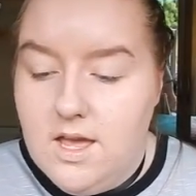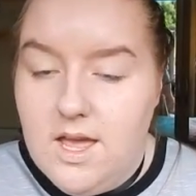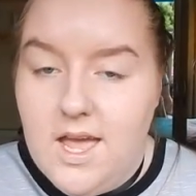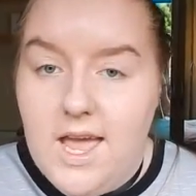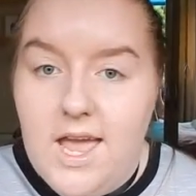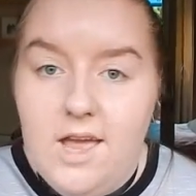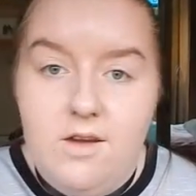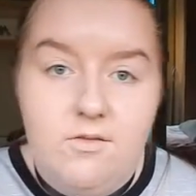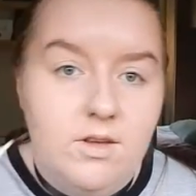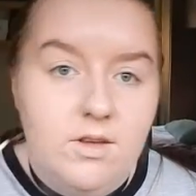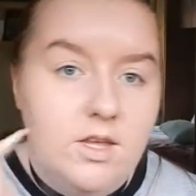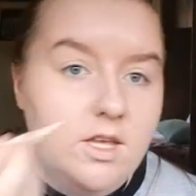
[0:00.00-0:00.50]

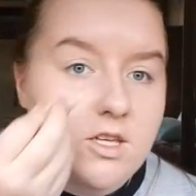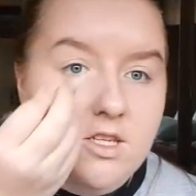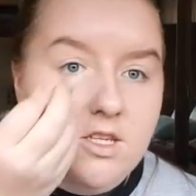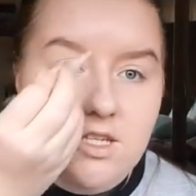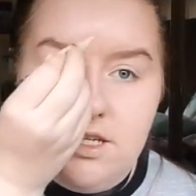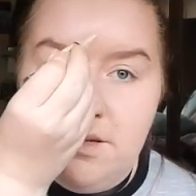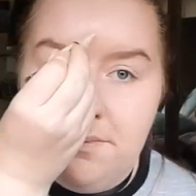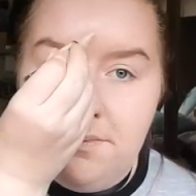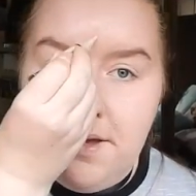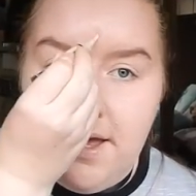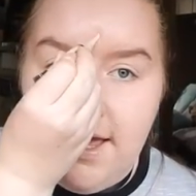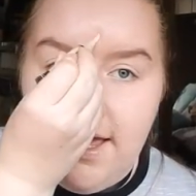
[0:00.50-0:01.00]
It really just
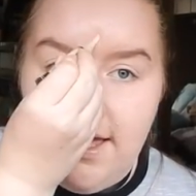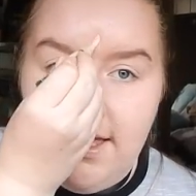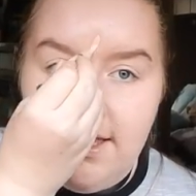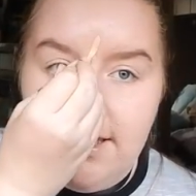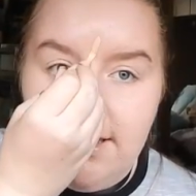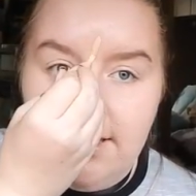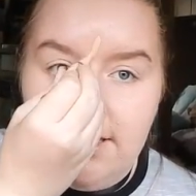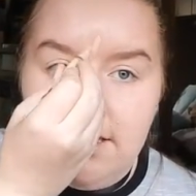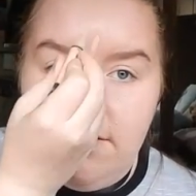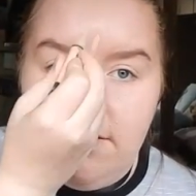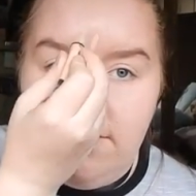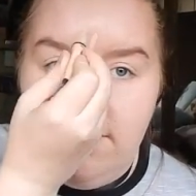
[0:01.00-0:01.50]

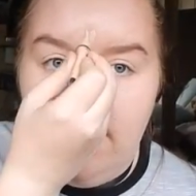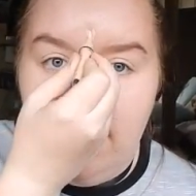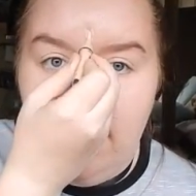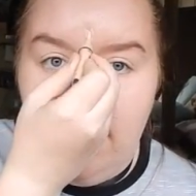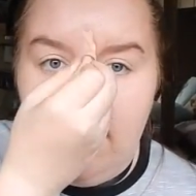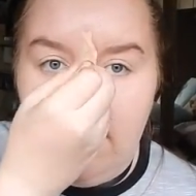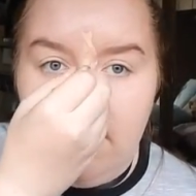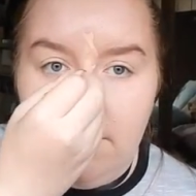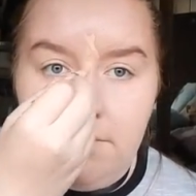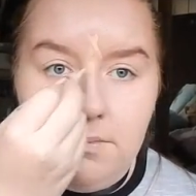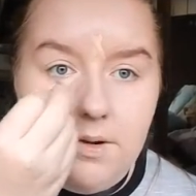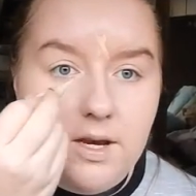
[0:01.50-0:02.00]
depends. I feel
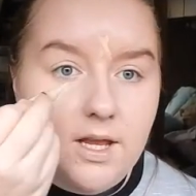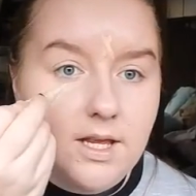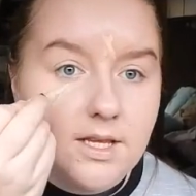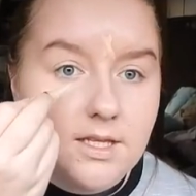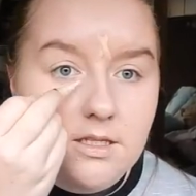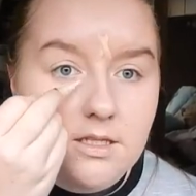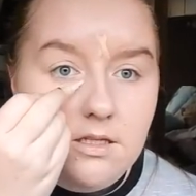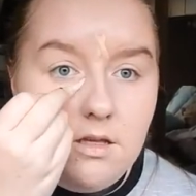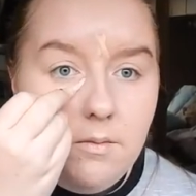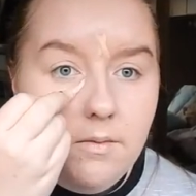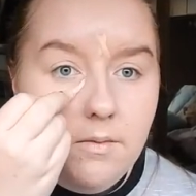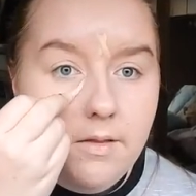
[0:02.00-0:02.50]
like they're pretty
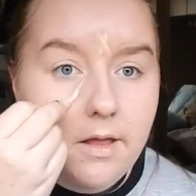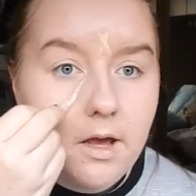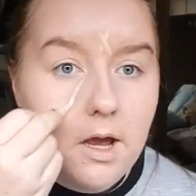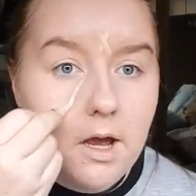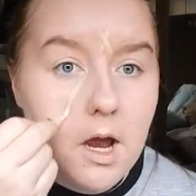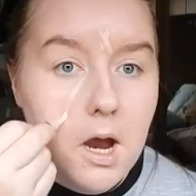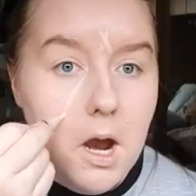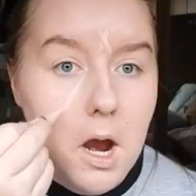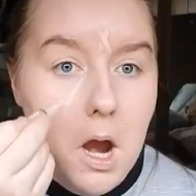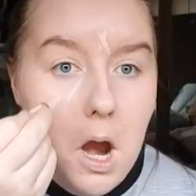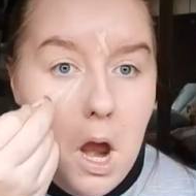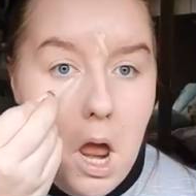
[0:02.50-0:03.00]

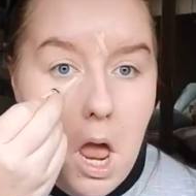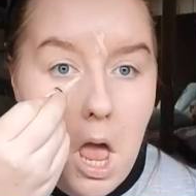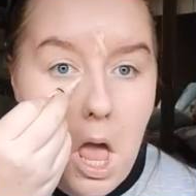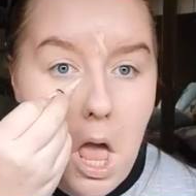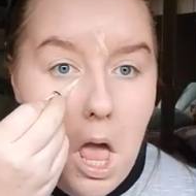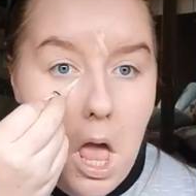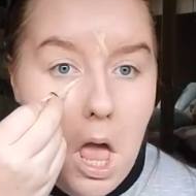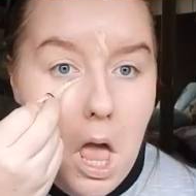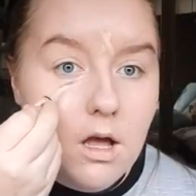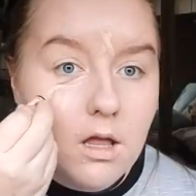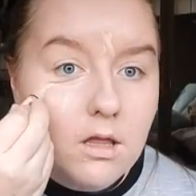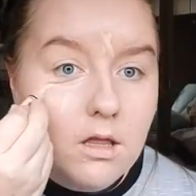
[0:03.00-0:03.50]
similar.
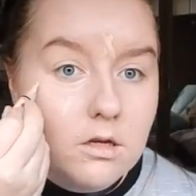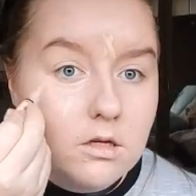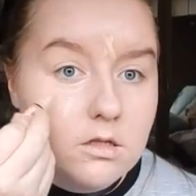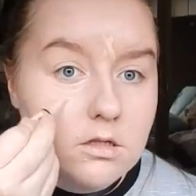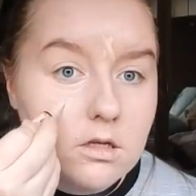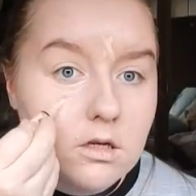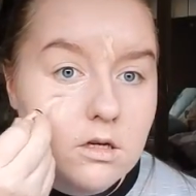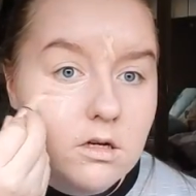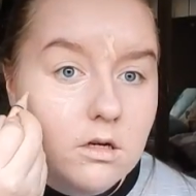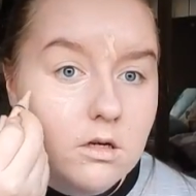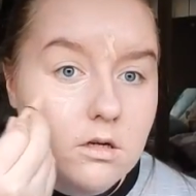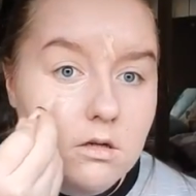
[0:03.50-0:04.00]
Colours
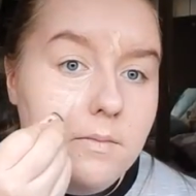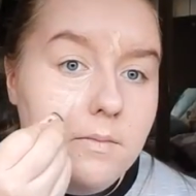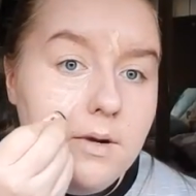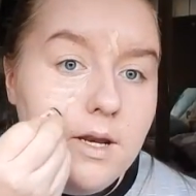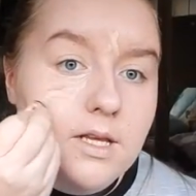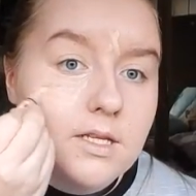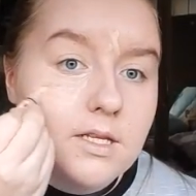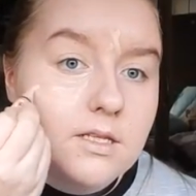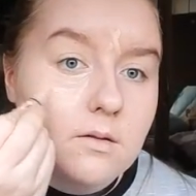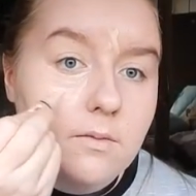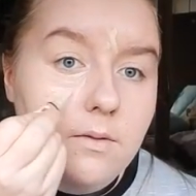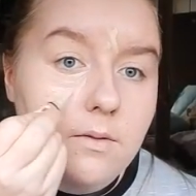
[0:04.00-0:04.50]
are
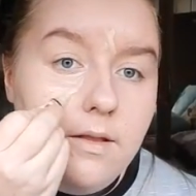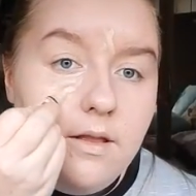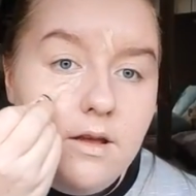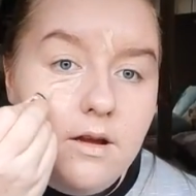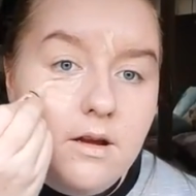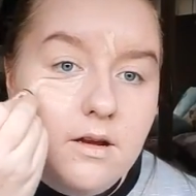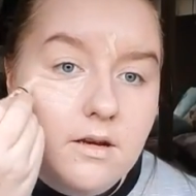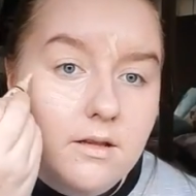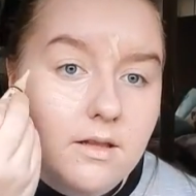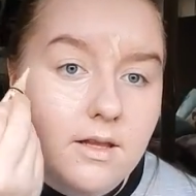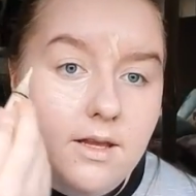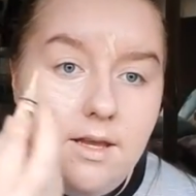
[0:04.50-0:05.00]
pretty
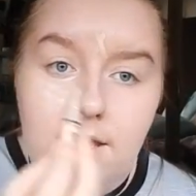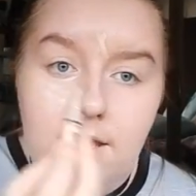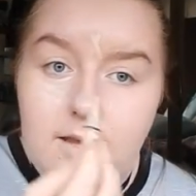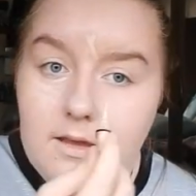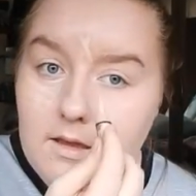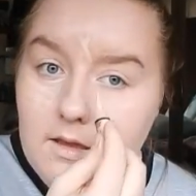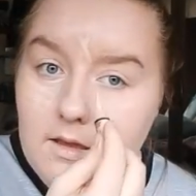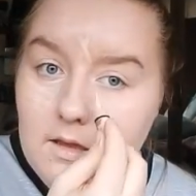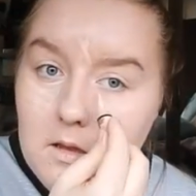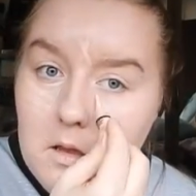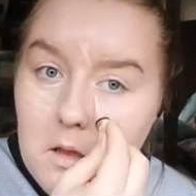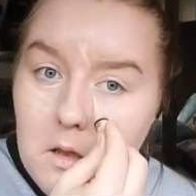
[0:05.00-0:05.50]
similar,
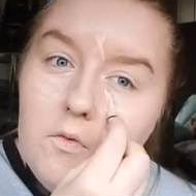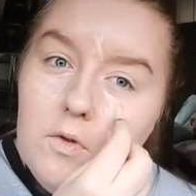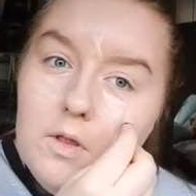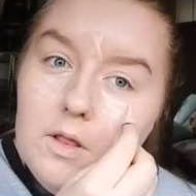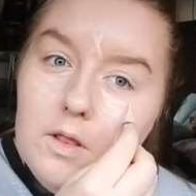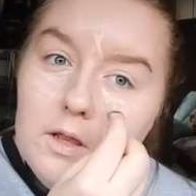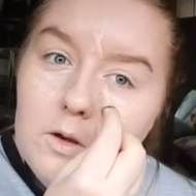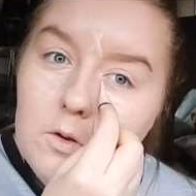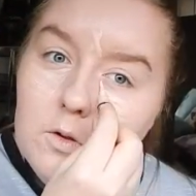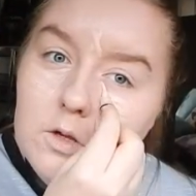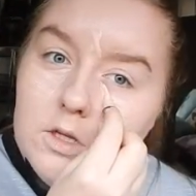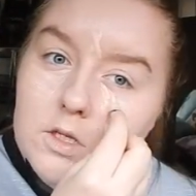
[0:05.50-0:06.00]
like
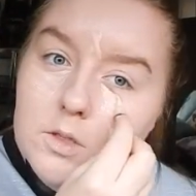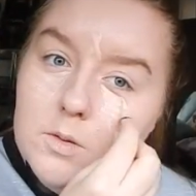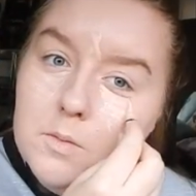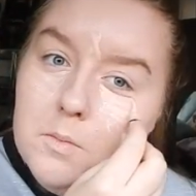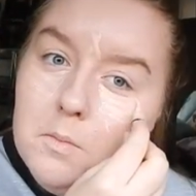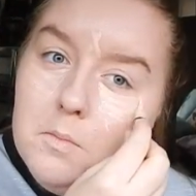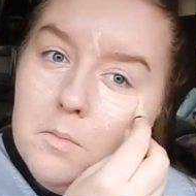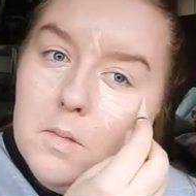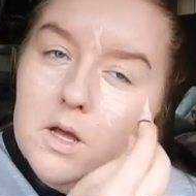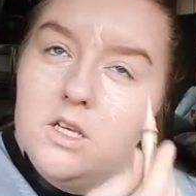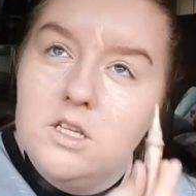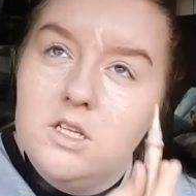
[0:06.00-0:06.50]
really notice
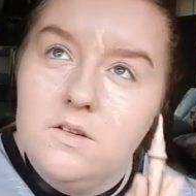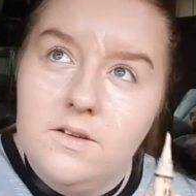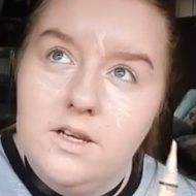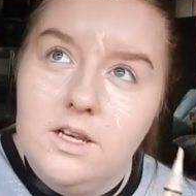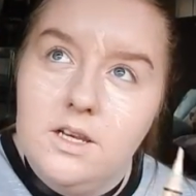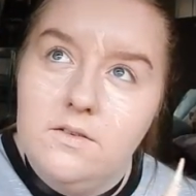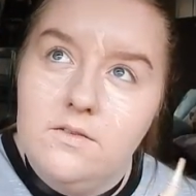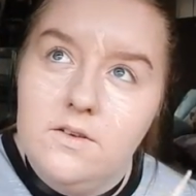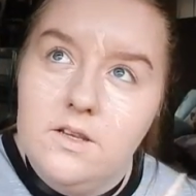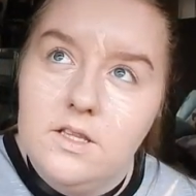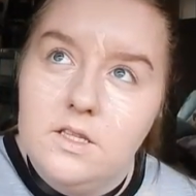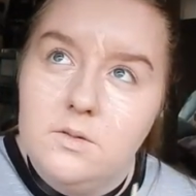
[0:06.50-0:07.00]
much of a
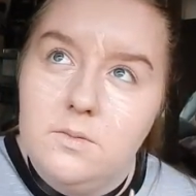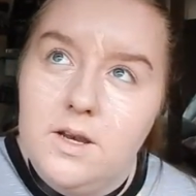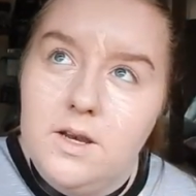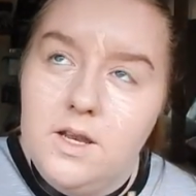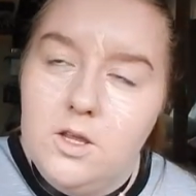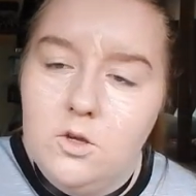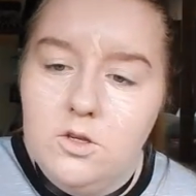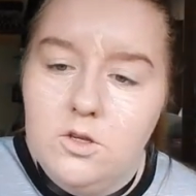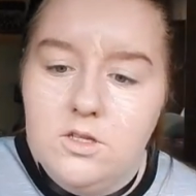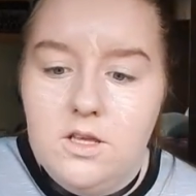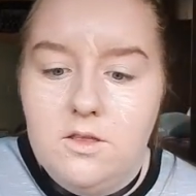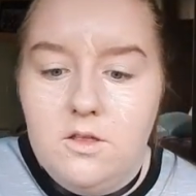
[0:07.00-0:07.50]
difference when I
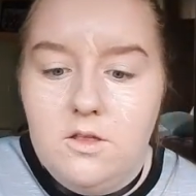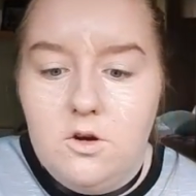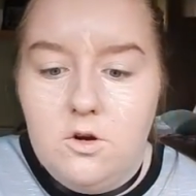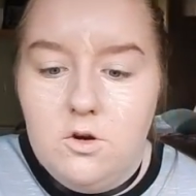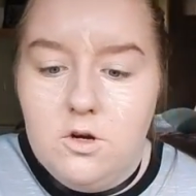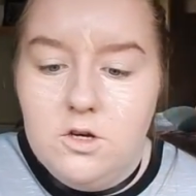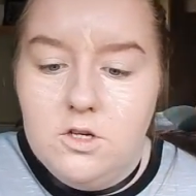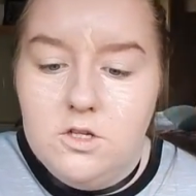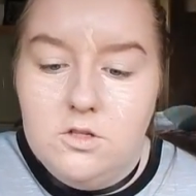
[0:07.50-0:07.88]
use either or,